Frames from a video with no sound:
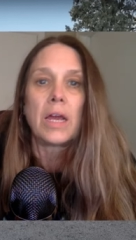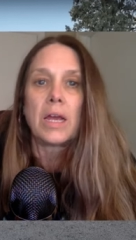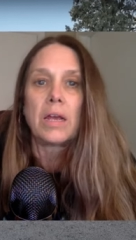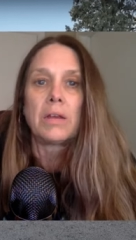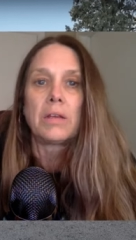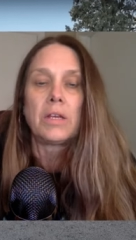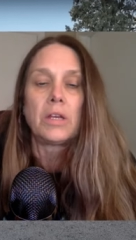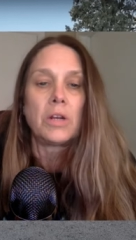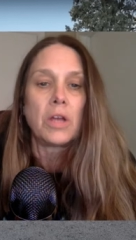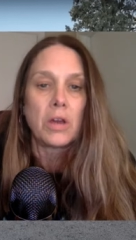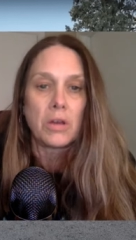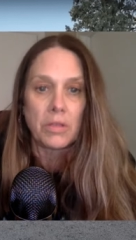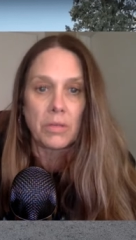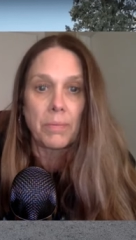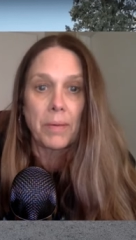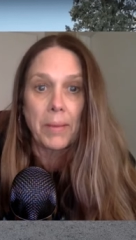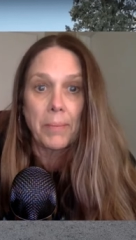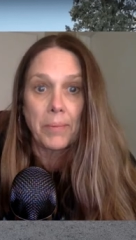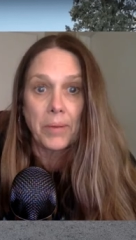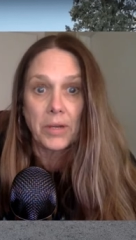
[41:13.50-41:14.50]
you know, the
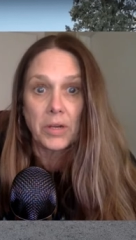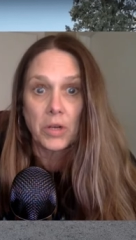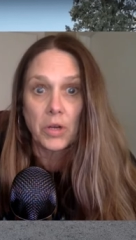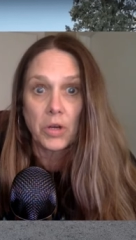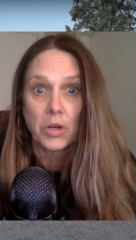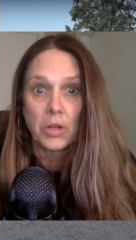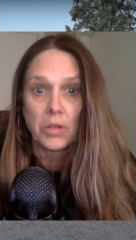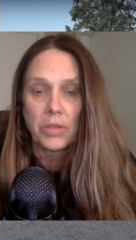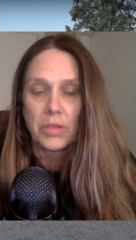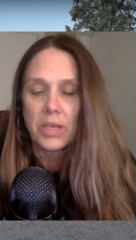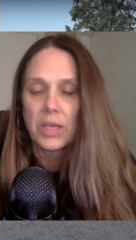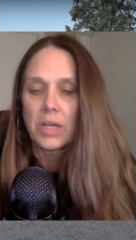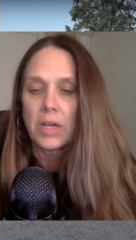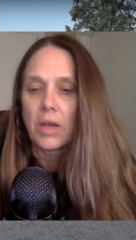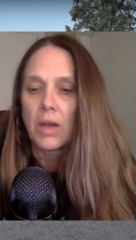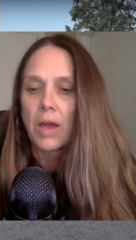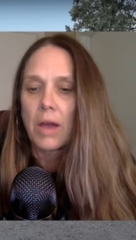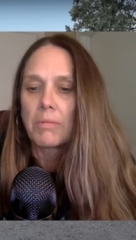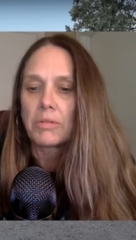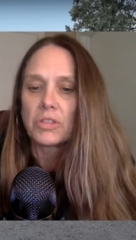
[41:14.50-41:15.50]
people had heard, you
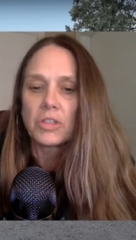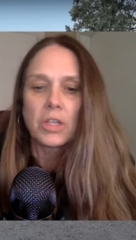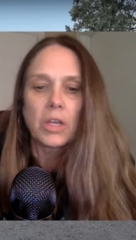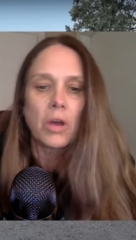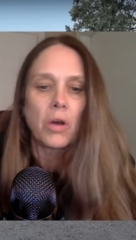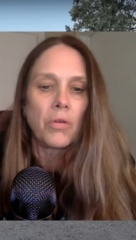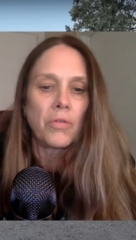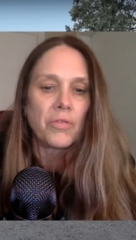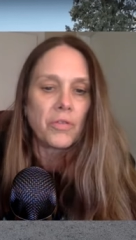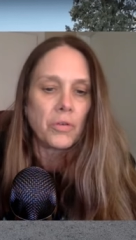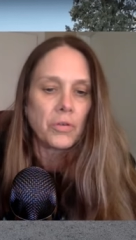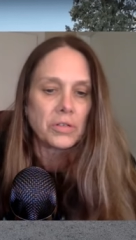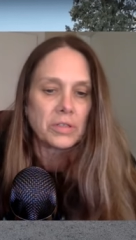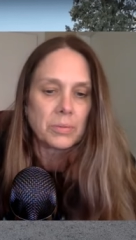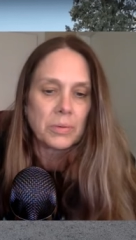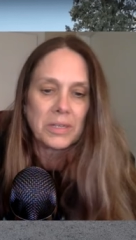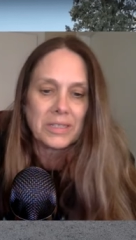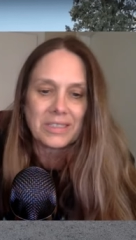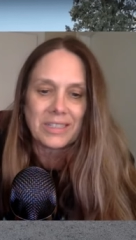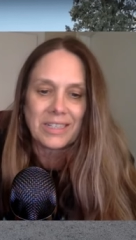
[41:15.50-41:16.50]
know, how much the golf course
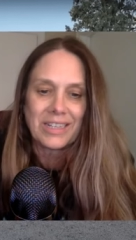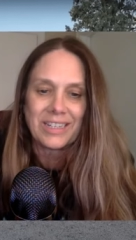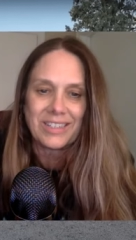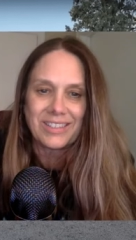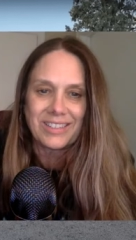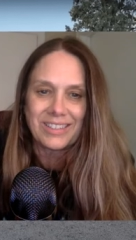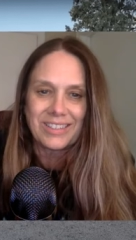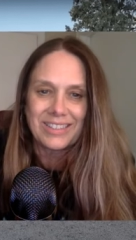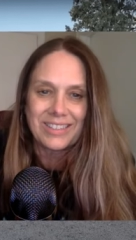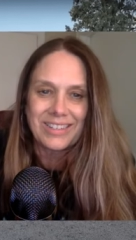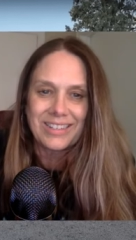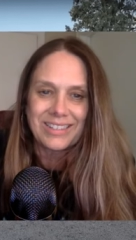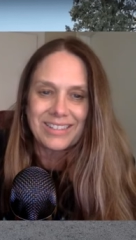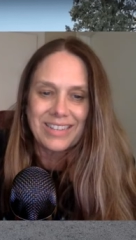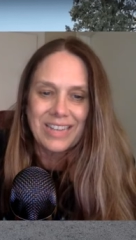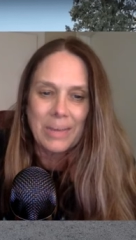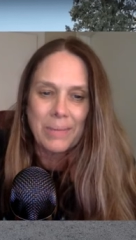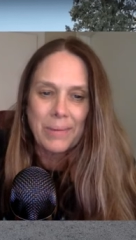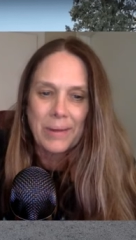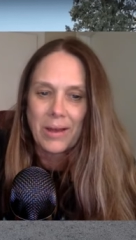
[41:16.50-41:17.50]
was. Let's just,
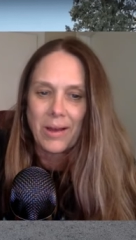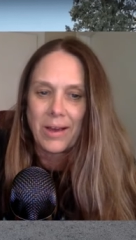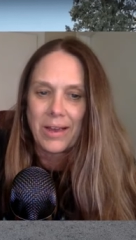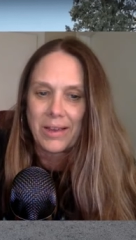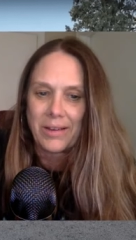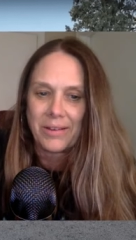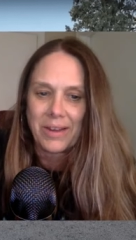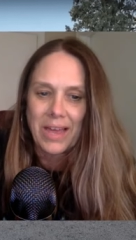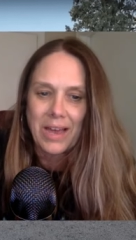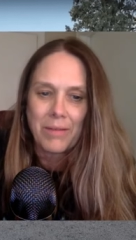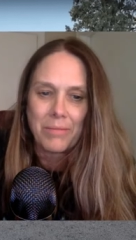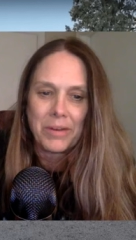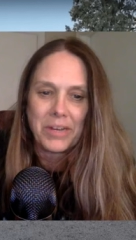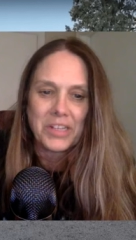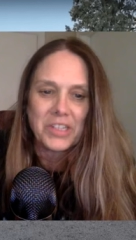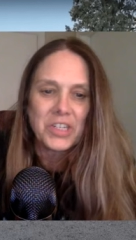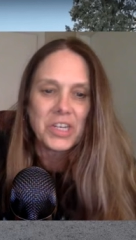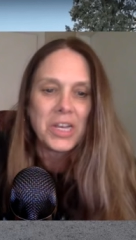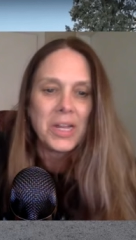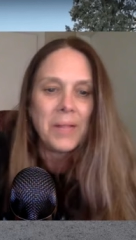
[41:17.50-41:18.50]
just keep an eye on how
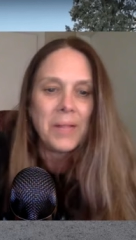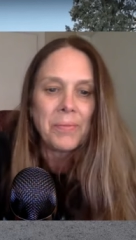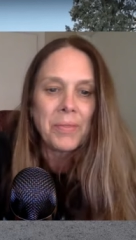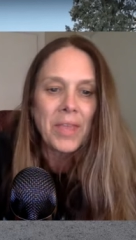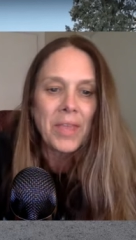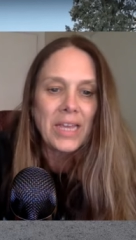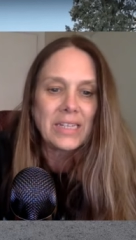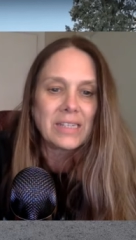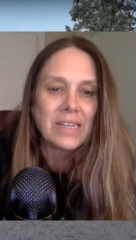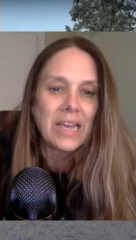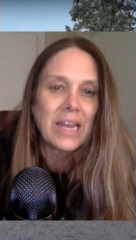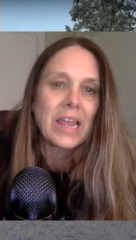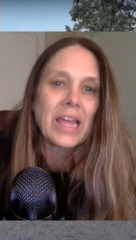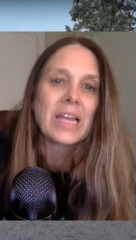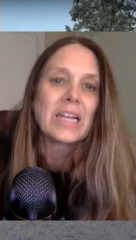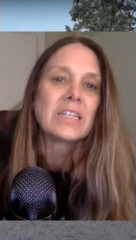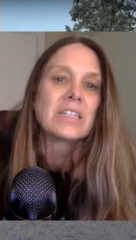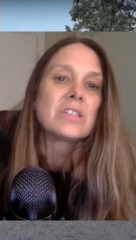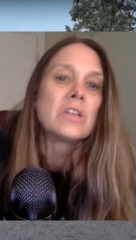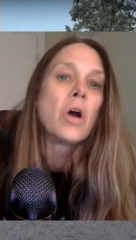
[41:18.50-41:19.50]
much he's getting.
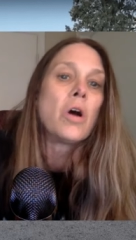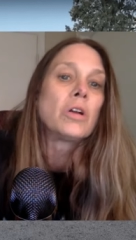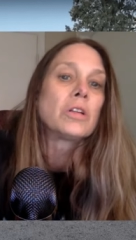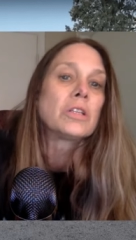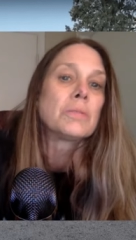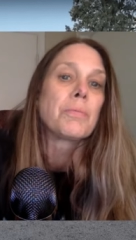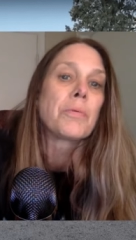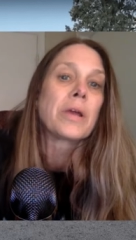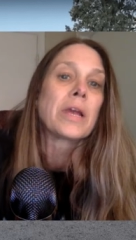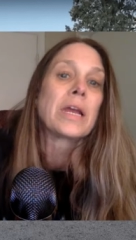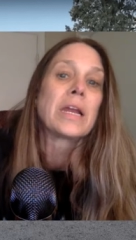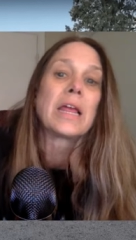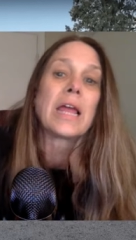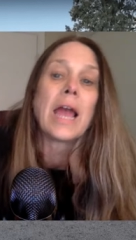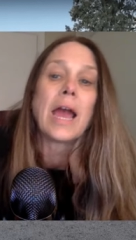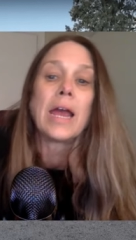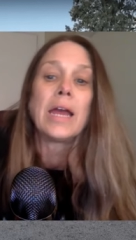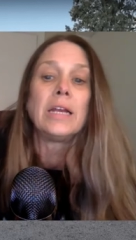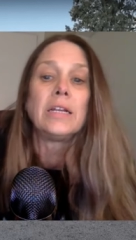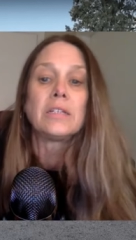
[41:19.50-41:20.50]
And it's not to bring any
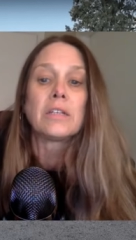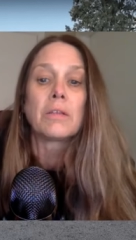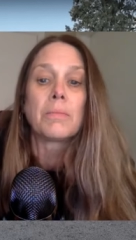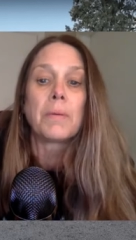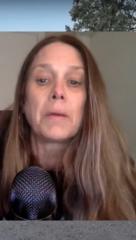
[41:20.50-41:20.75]
hate to the